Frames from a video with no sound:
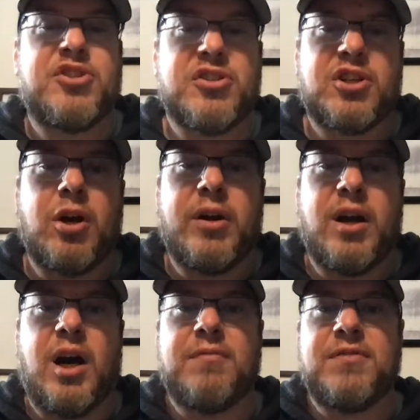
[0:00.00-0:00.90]
just going
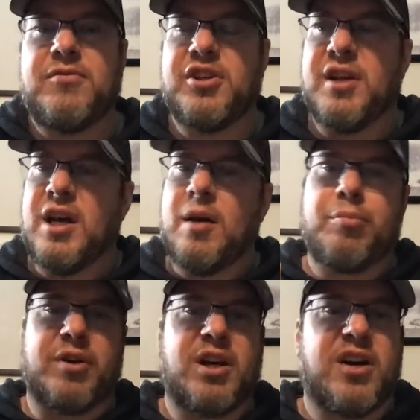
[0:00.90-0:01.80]
off of just
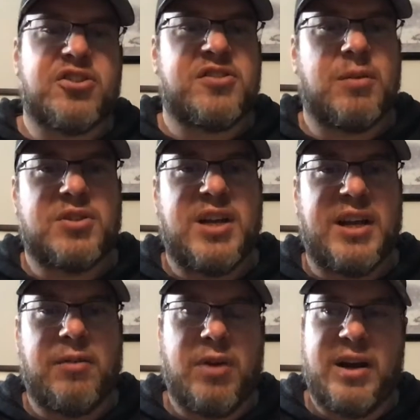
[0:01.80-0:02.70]
precautions that we're
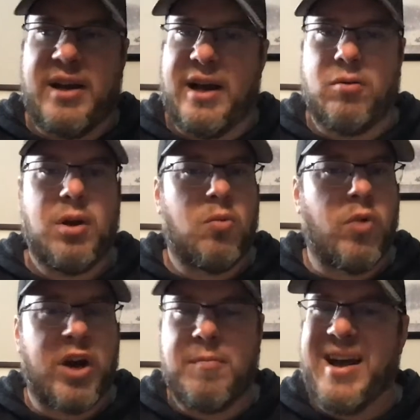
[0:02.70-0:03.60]
taking right now,
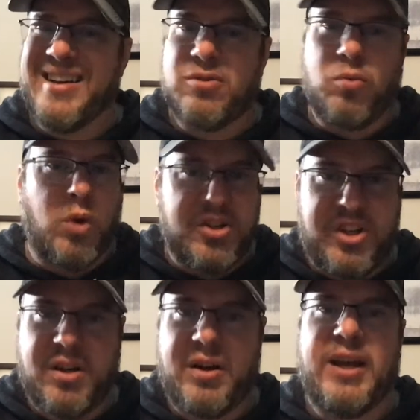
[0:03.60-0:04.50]
wearing masks,
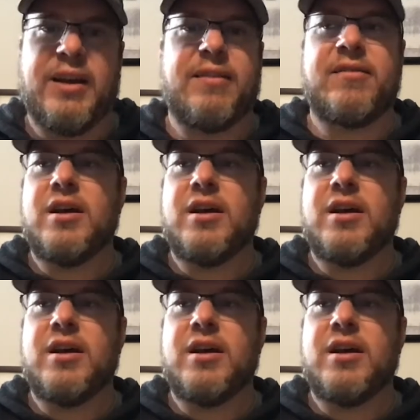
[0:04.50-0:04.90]
washing our hands,